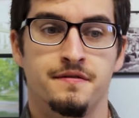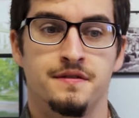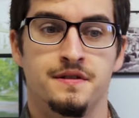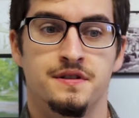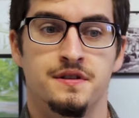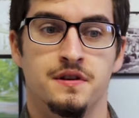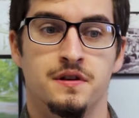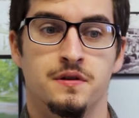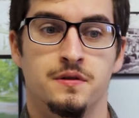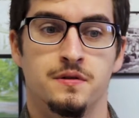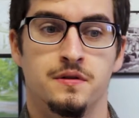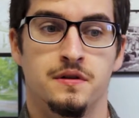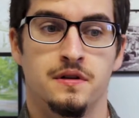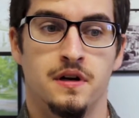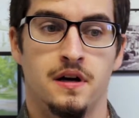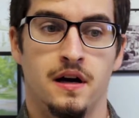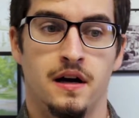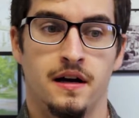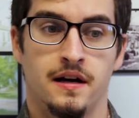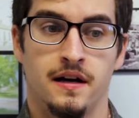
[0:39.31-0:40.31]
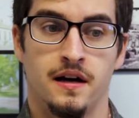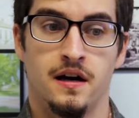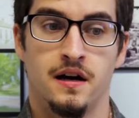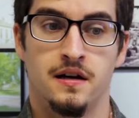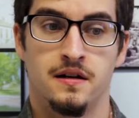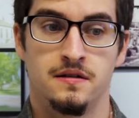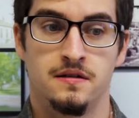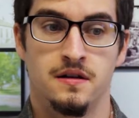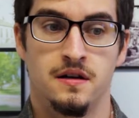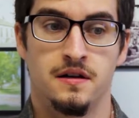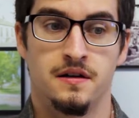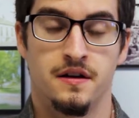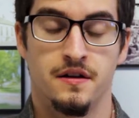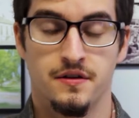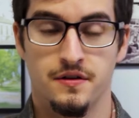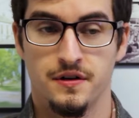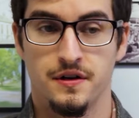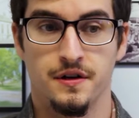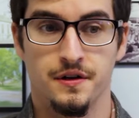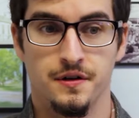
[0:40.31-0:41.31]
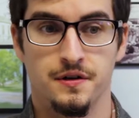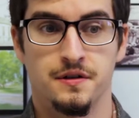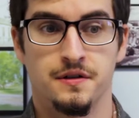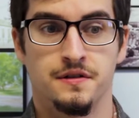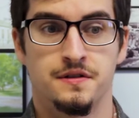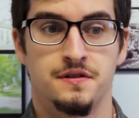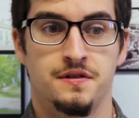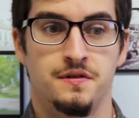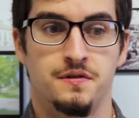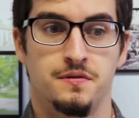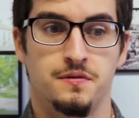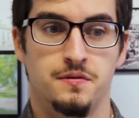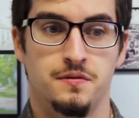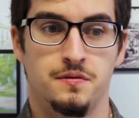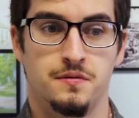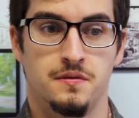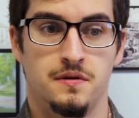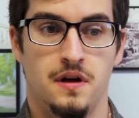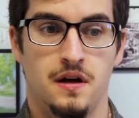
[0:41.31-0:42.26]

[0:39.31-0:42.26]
and so I got another girl to